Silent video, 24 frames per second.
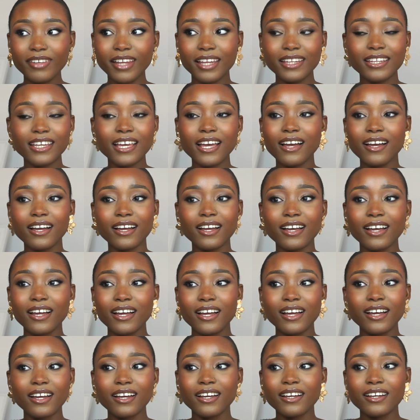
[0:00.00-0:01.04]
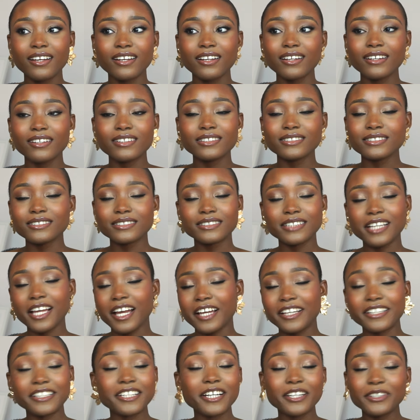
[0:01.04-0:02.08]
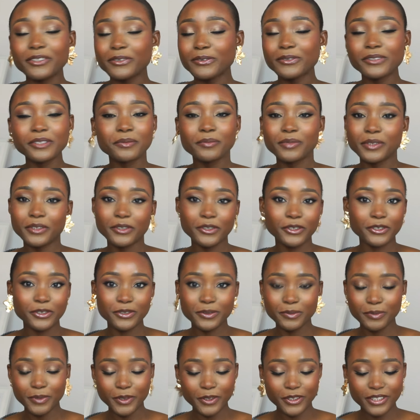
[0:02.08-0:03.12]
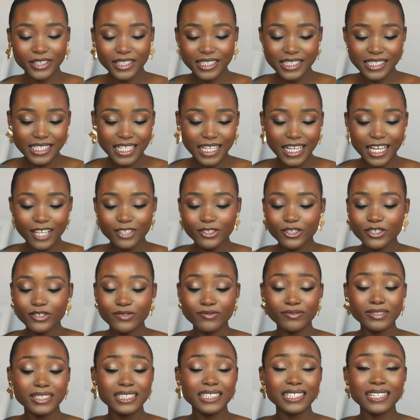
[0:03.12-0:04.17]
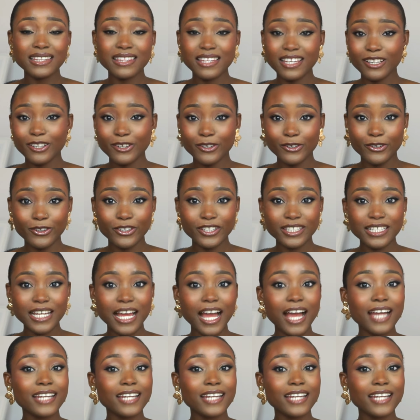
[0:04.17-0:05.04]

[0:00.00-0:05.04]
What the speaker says: yeah, it can only be God, to be honest. Like I just really thank God.